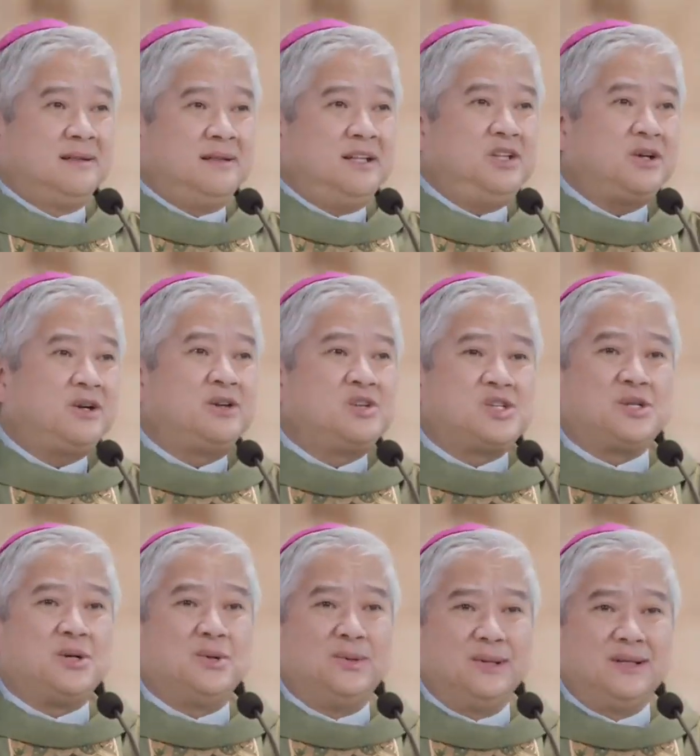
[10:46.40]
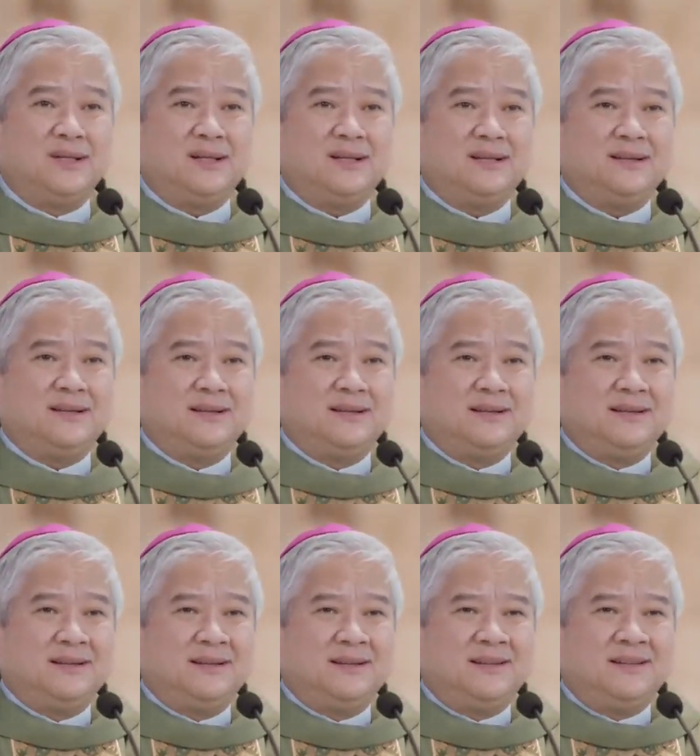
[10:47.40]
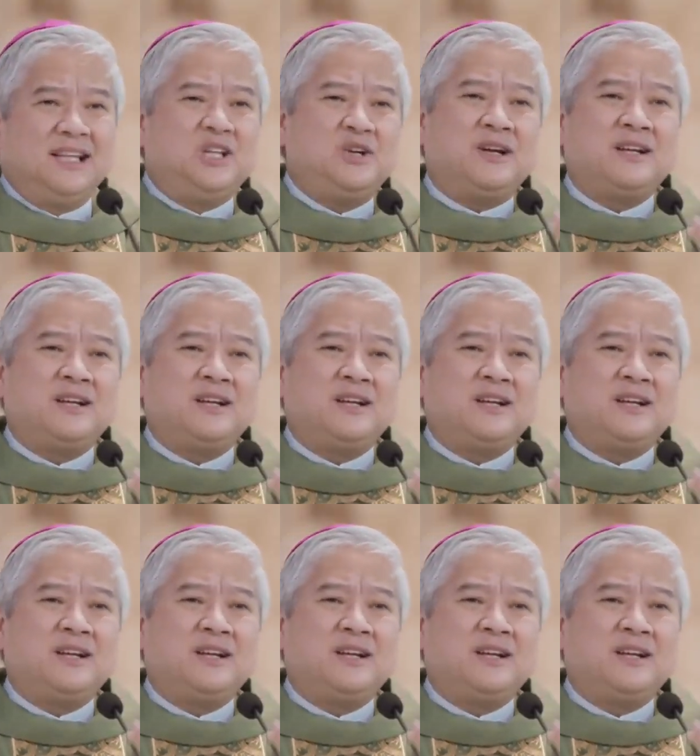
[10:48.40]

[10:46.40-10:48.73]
Did you console? Did you